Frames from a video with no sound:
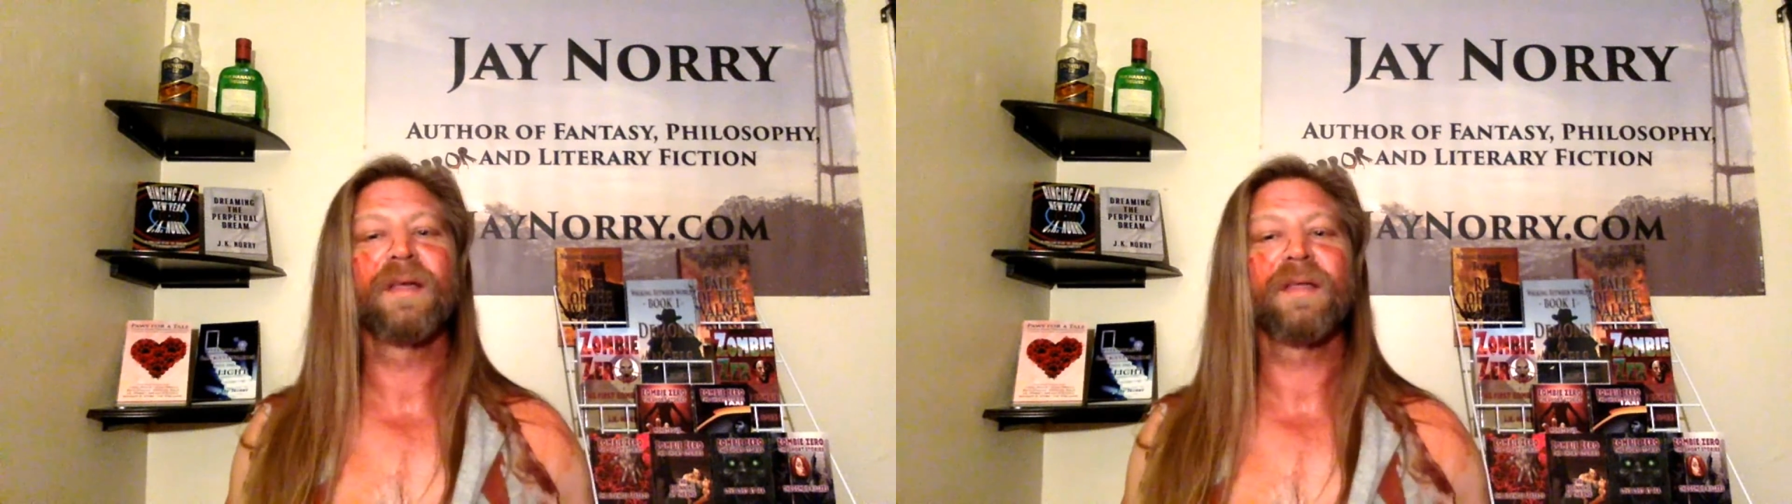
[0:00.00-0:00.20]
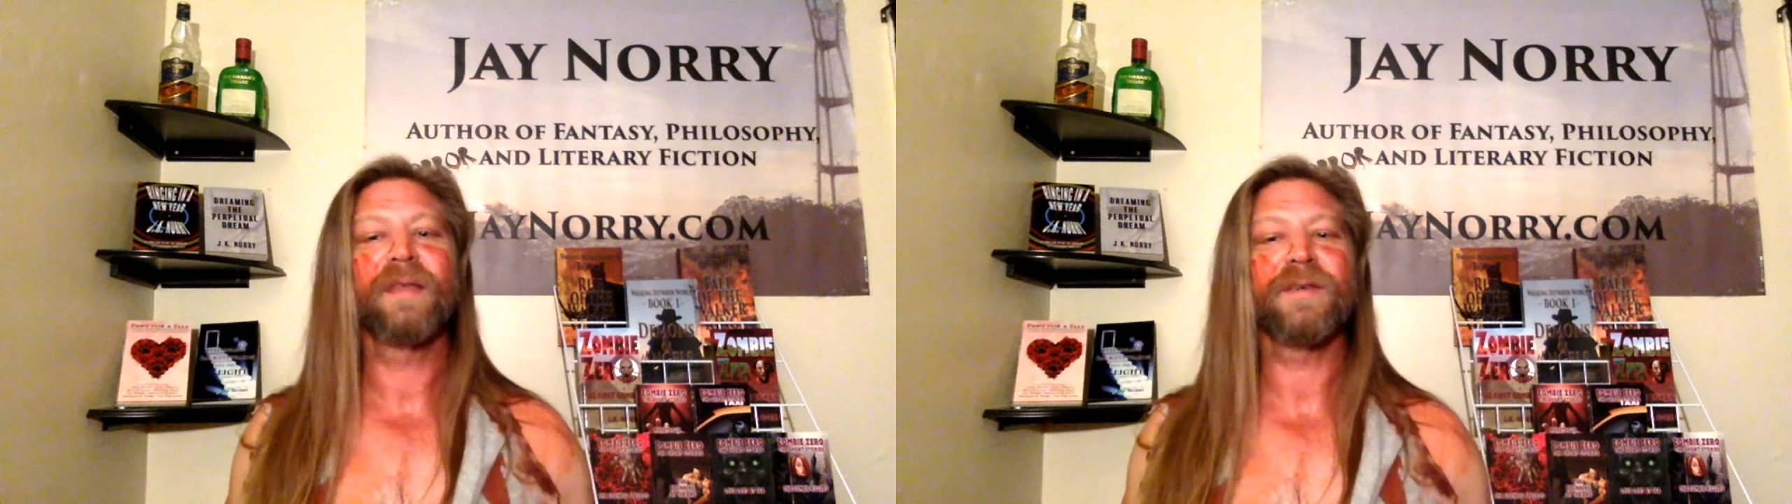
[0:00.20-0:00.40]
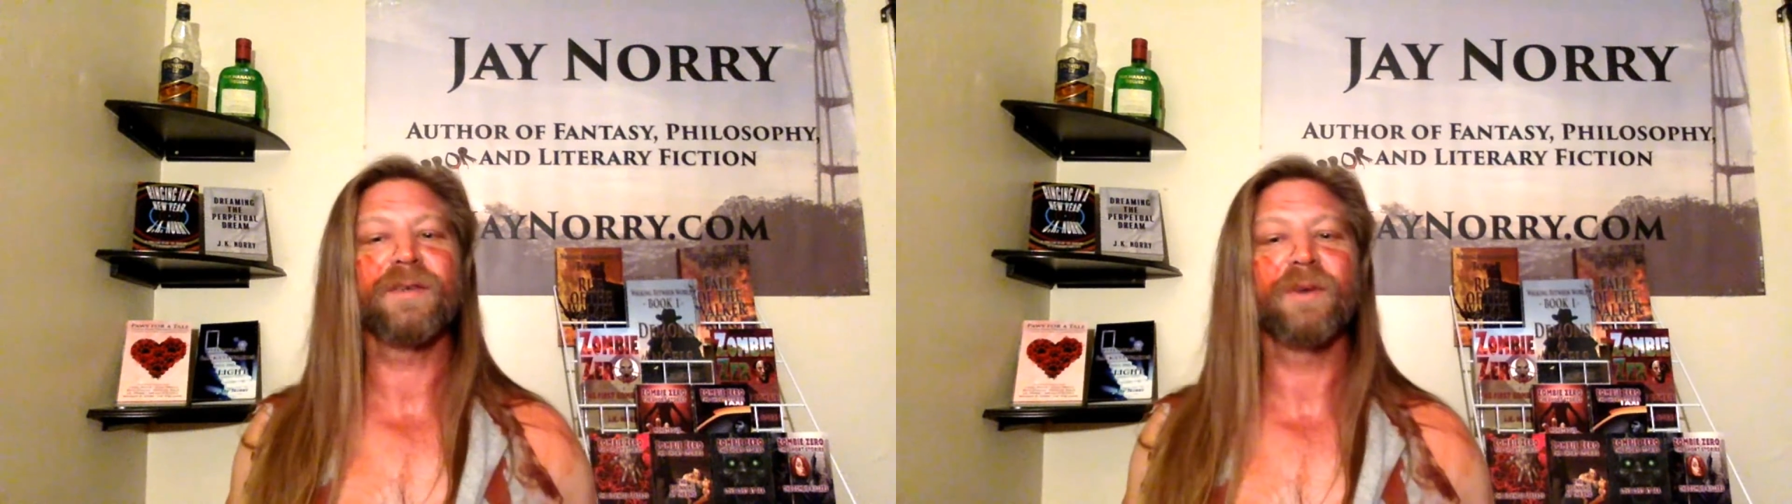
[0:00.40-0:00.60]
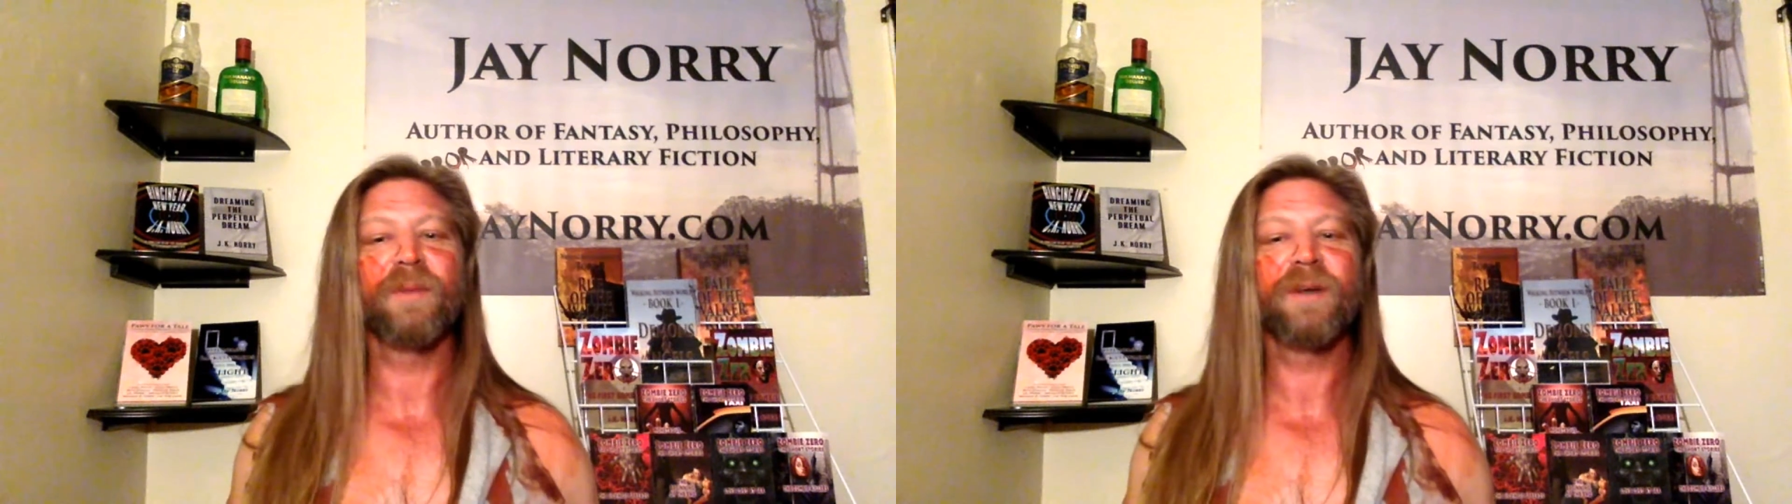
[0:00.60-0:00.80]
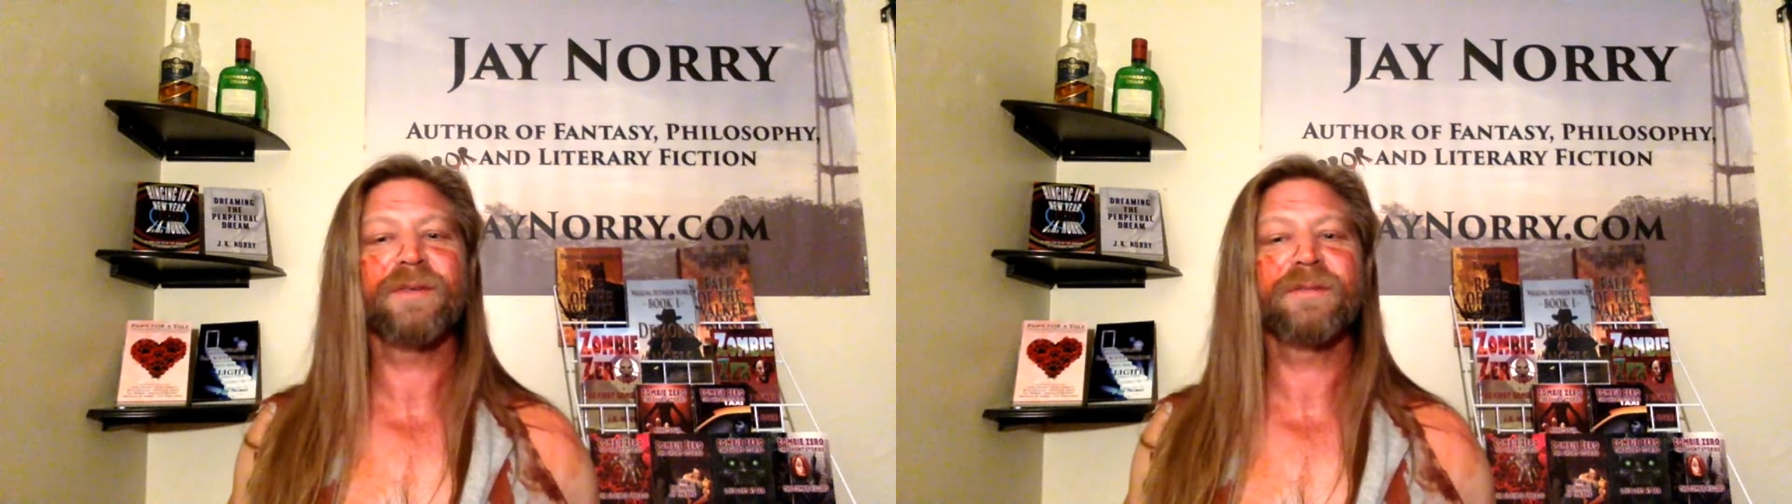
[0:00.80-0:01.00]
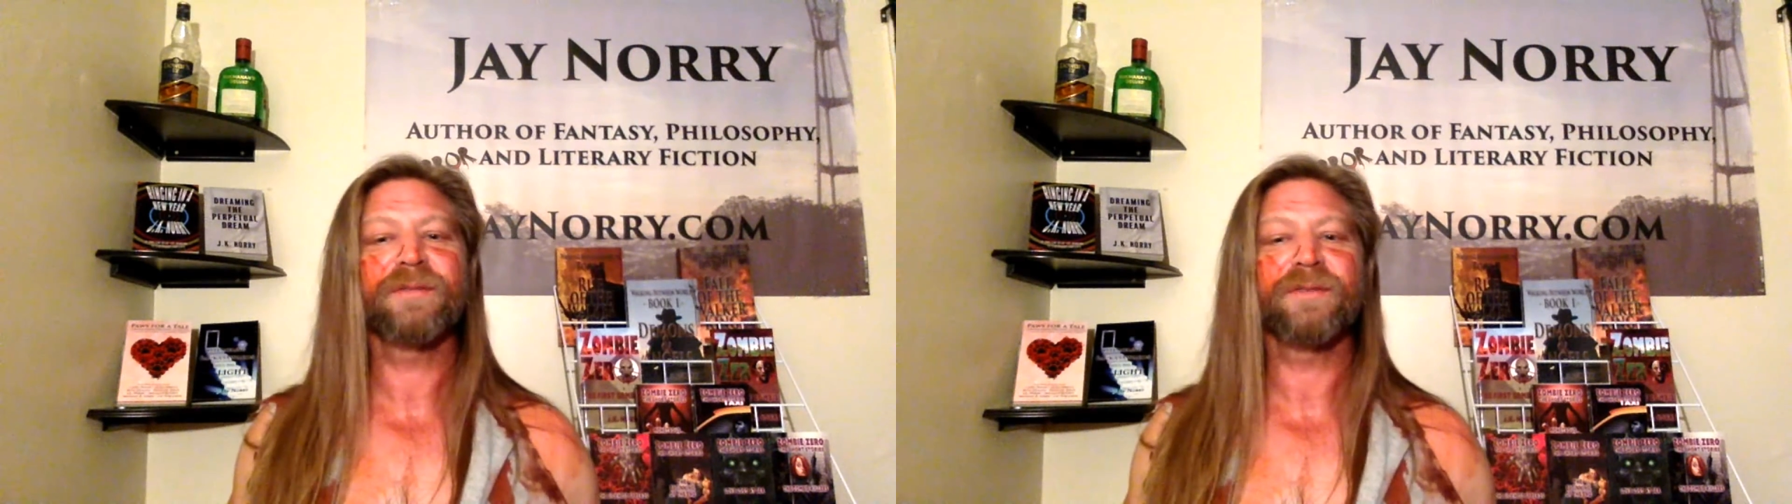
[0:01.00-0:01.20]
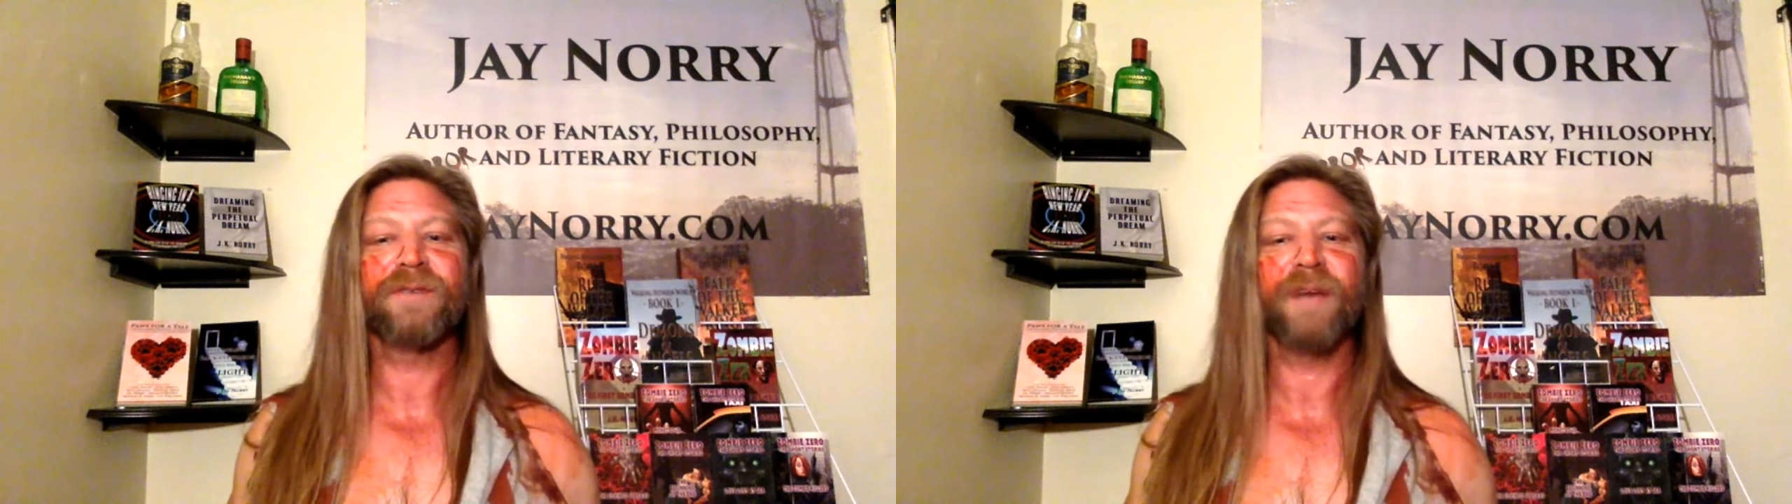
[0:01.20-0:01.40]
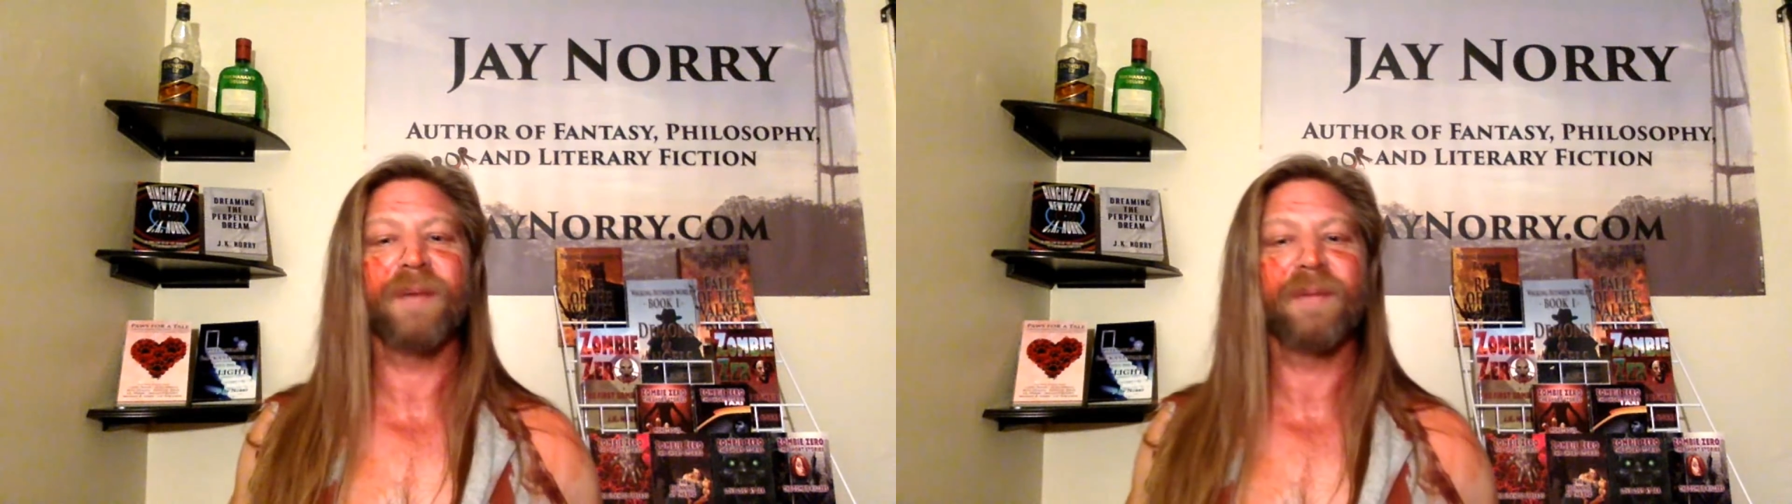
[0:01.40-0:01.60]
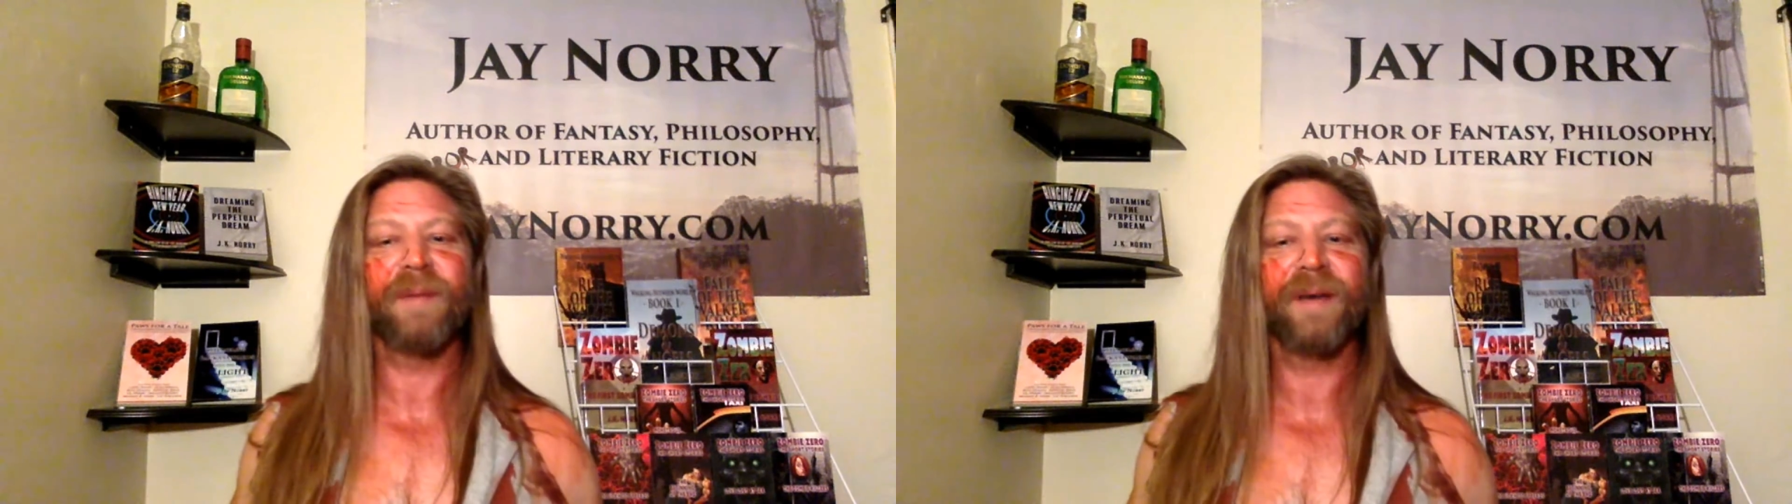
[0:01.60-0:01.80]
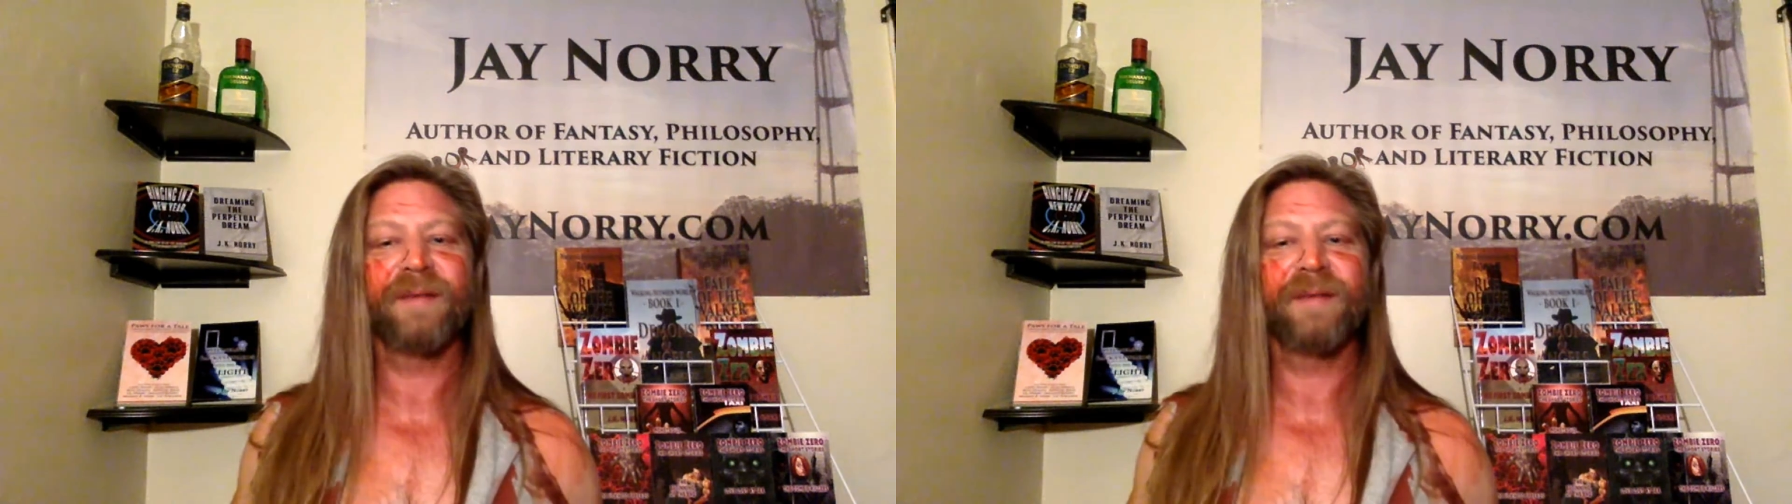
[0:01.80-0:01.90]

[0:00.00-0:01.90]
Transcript: Thanks so much for stopping by,